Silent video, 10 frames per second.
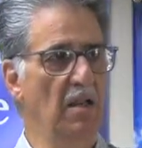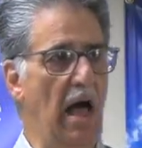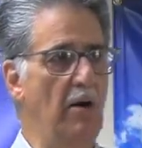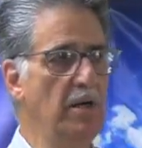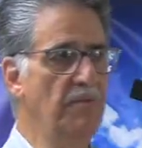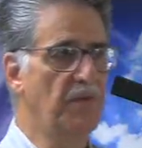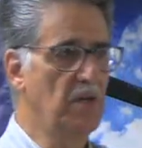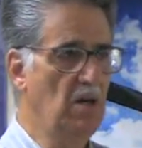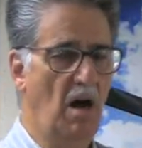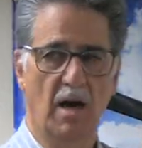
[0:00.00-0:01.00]
allowing for
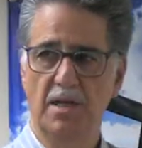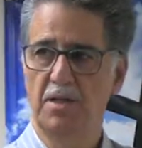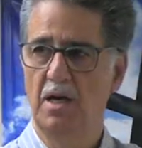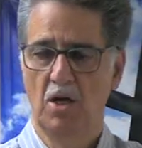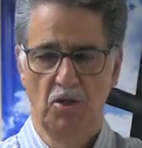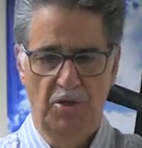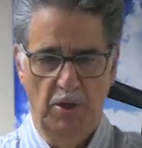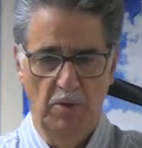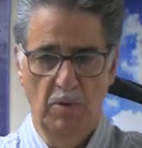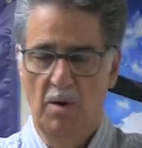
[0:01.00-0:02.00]
God
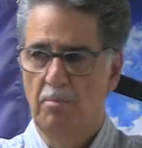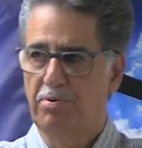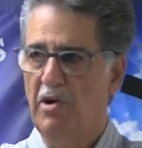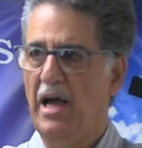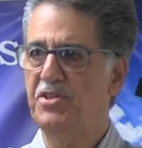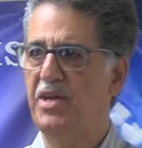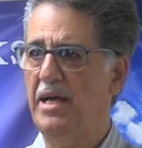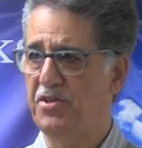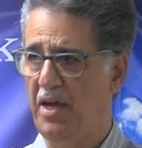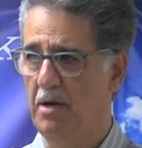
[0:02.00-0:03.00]
to
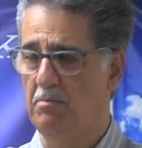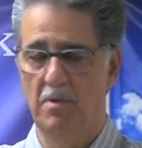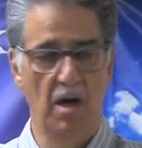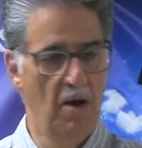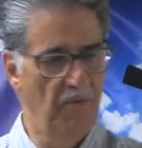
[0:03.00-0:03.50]
process him